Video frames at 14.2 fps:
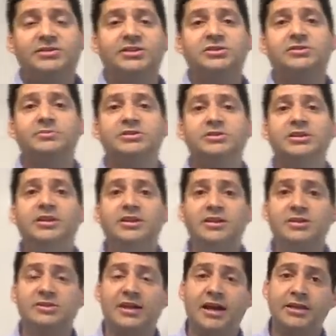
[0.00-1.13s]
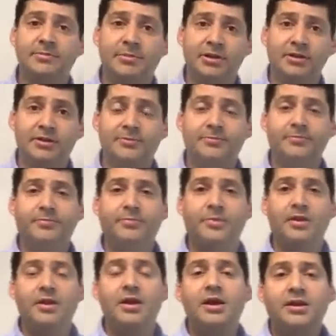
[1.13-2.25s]
system is needed inside the building.
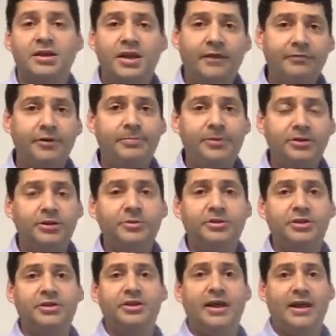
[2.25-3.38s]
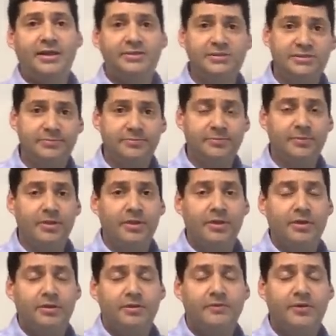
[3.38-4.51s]
To cover a building with a DAS,
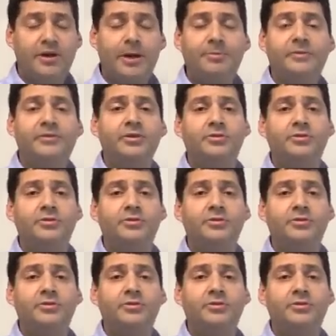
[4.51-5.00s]
you have a couple of